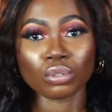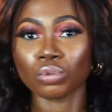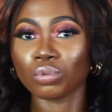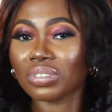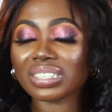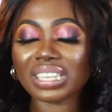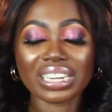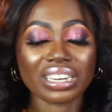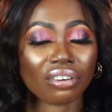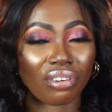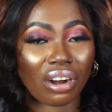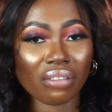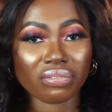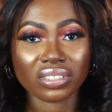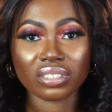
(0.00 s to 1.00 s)
or do skin
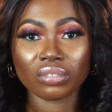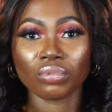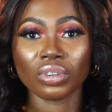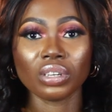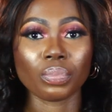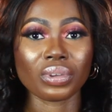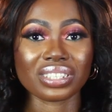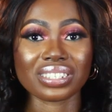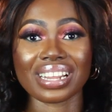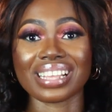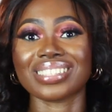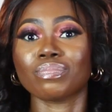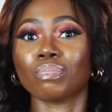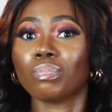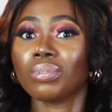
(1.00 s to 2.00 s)
grafting when the person
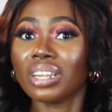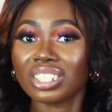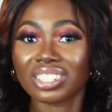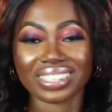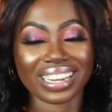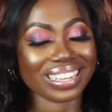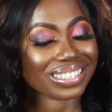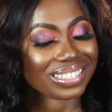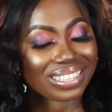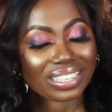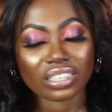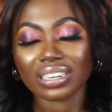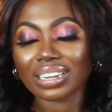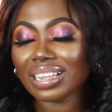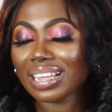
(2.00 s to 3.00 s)
has bleached her
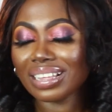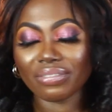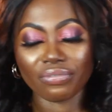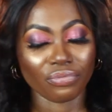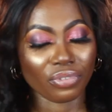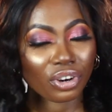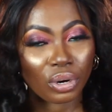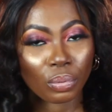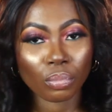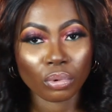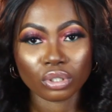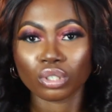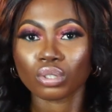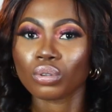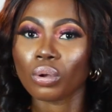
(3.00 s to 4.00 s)
skin very
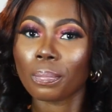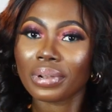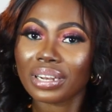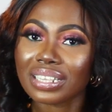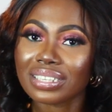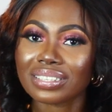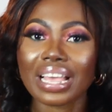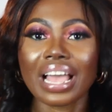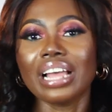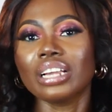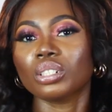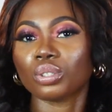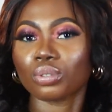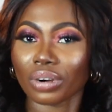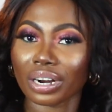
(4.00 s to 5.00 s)
much. So please
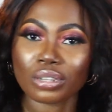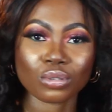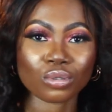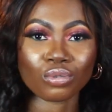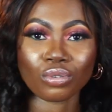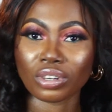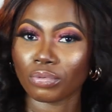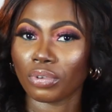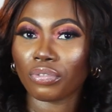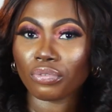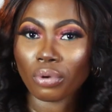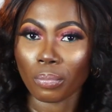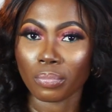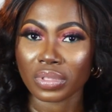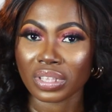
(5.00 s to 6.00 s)
try to run away
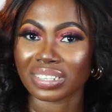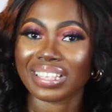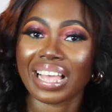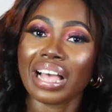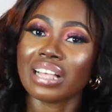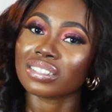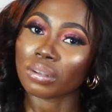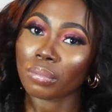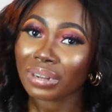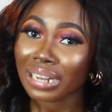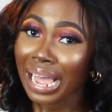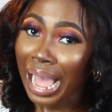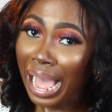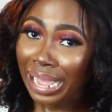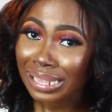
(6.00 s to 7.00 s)
from this. Some
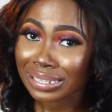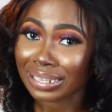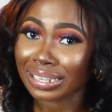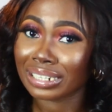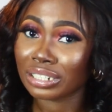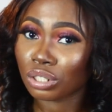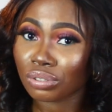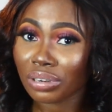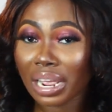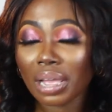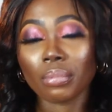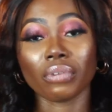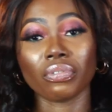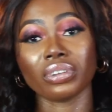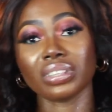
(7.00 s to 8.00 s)
other hacks I can try,
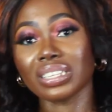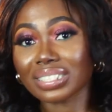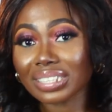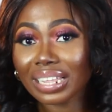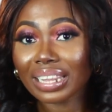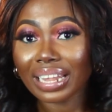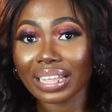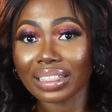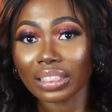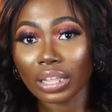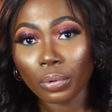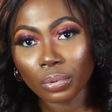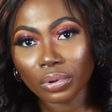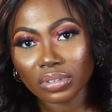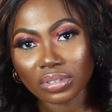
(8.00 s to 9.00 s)
but for these skin
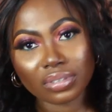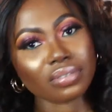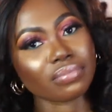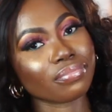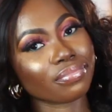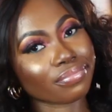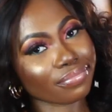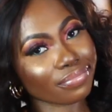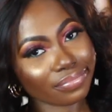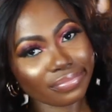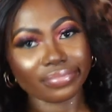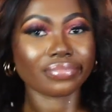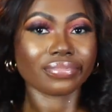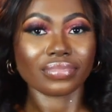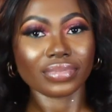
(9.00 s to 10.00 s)
lightening ones,
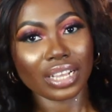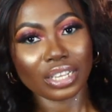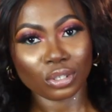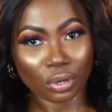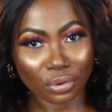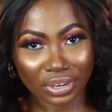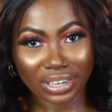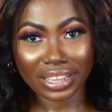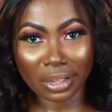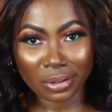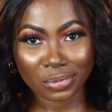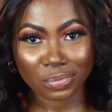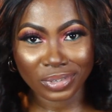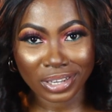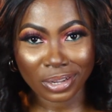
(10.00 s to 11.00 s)
sorry,
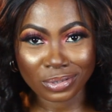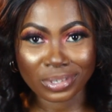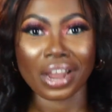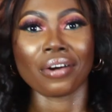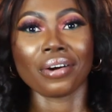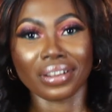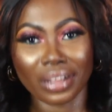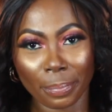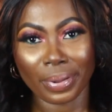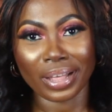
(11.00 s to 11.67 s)
count me out. I'd rather